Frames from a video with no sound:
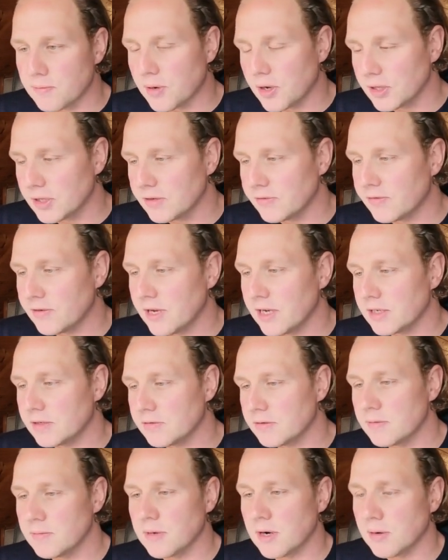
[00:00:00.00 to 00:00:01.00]
butterfly
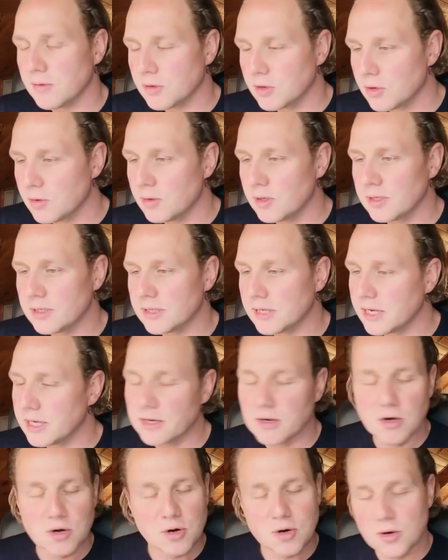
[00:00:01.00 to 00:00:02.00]
swimmer, I would always
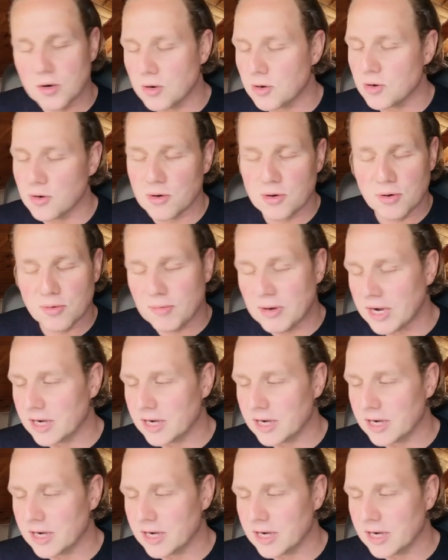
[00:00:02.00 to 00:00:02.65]
say no, no, no, no, no.